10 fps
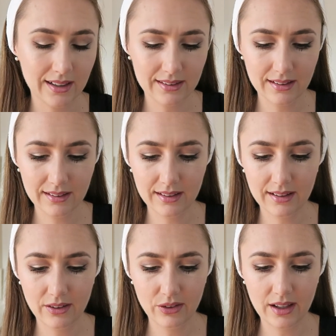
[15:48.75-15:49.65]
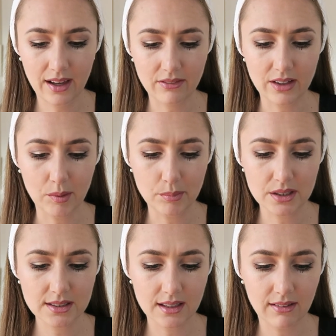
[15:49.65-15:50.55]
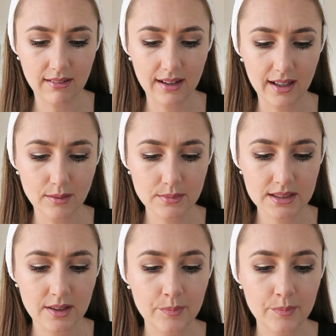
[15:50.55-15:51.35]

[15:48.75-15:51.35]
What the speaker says: I think they only have numbers and not names.